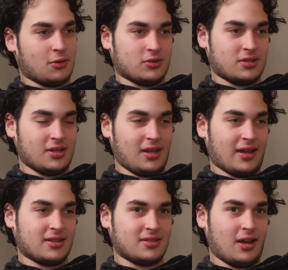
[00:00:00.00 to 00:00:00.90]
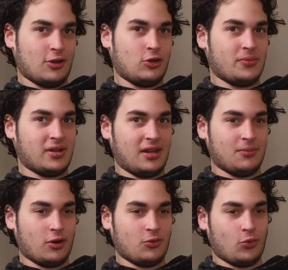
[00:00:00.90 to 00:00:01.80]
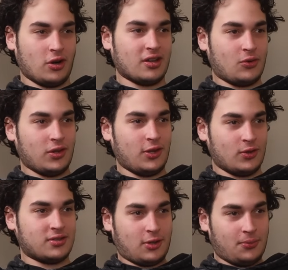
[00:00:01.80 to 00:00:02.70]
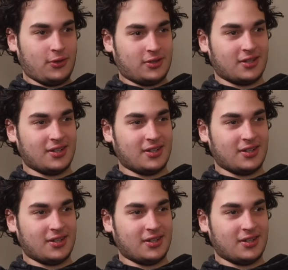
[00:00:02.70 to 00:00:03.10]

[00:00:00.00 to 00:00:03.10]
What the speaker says: because it's not a human anymore working with you. It's a computer.